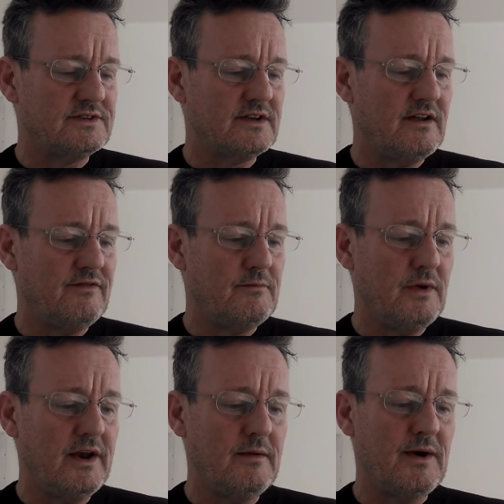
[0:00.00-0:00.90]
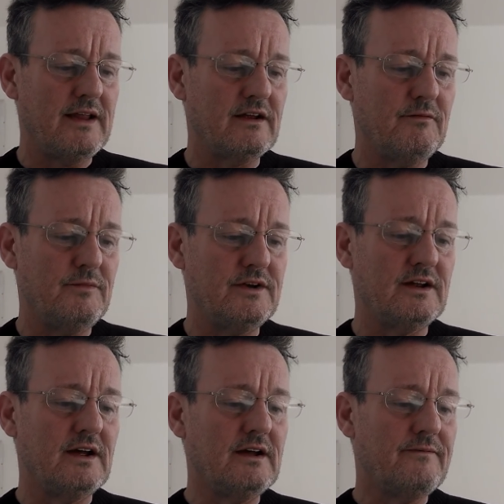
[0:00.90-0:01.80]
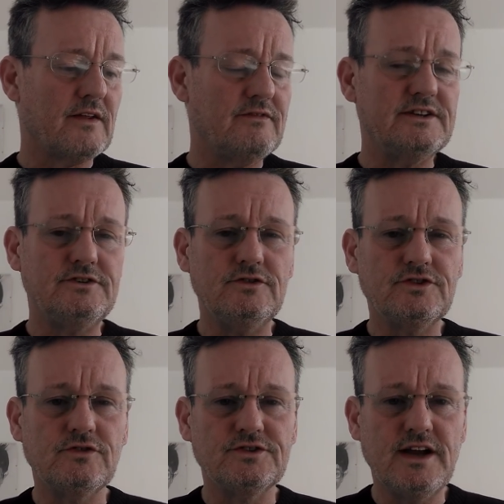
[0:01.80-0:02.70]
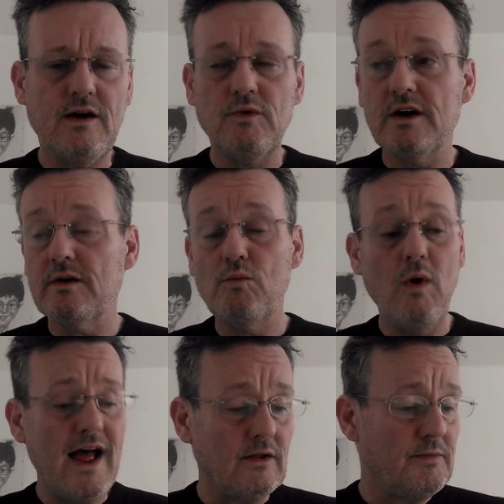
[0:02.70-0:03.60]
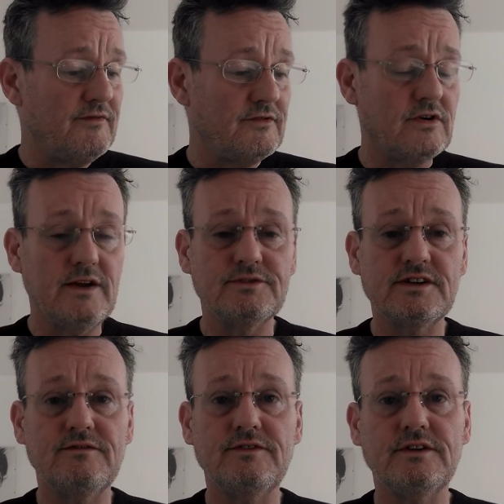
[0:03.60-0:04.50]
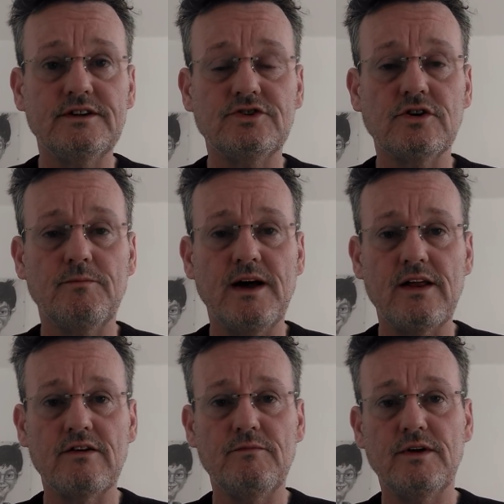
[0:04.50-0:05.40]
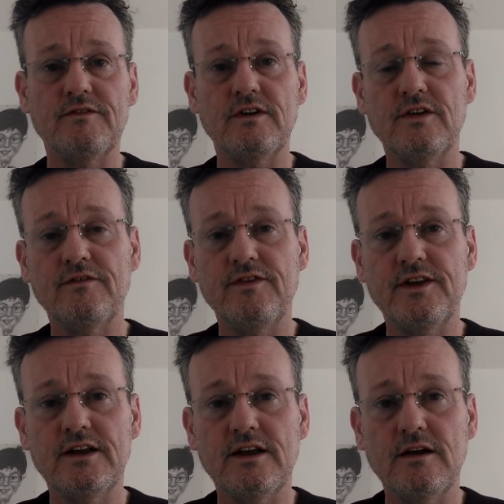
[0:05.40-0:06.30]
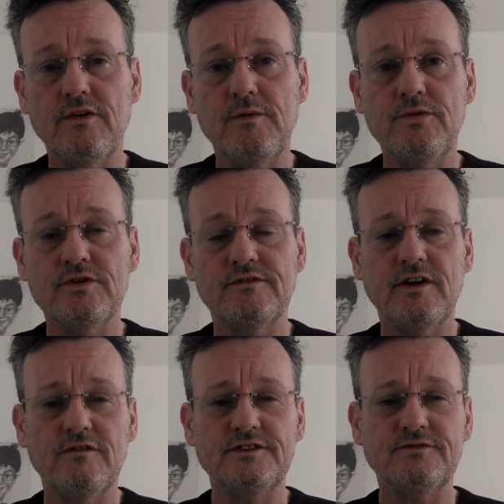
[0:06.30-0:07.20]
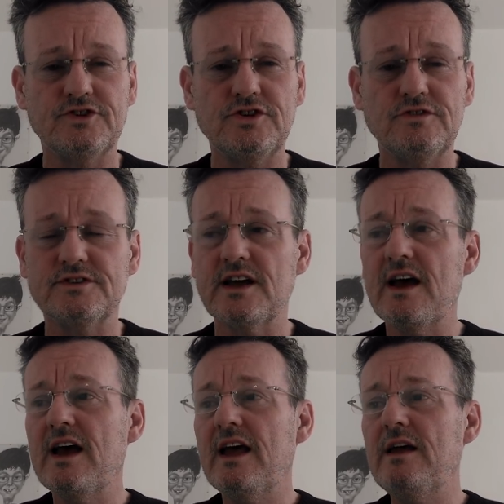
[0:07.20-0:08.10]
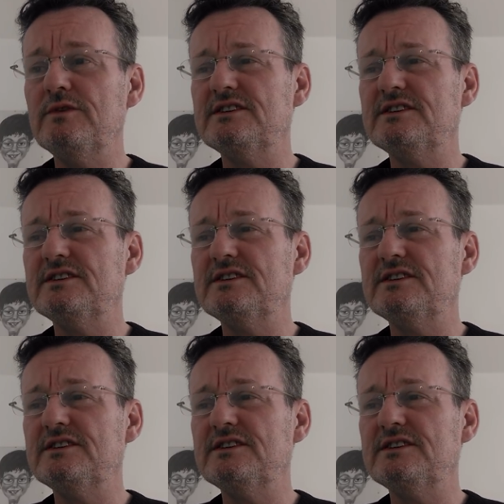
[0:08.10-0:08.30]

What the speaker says: given money by the government for his New Schools Network, and well before he was given this job by the government on the board of the Office for Students, he was